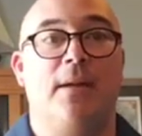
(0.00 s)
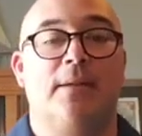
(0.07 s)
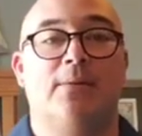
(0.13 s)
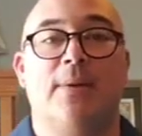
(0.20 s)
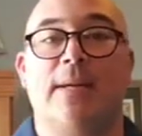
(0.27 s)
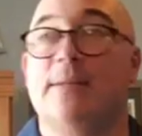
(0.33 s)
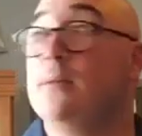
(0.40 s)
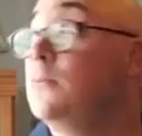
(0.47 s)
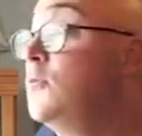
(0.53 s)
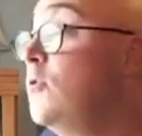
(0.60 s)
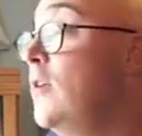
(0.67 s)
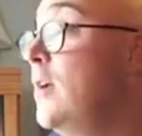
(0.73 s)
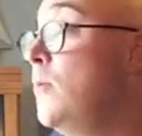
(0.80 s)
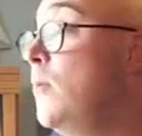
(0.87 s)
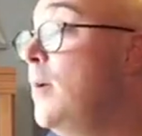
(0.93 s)
So we got some
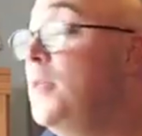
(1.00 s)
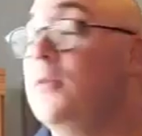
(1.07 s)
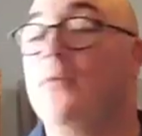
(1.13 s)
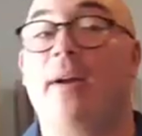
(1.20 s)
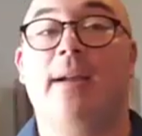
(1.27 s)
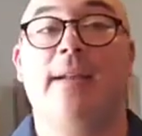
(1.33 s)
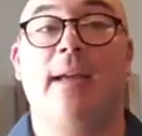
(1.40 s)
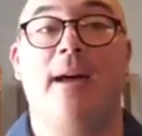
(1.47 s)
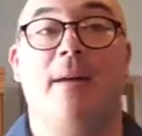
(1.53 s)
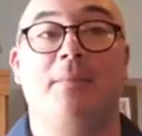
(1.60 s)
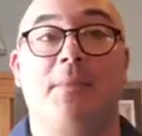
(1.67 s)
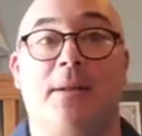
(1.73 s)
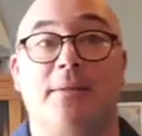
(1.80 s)
great weather right now.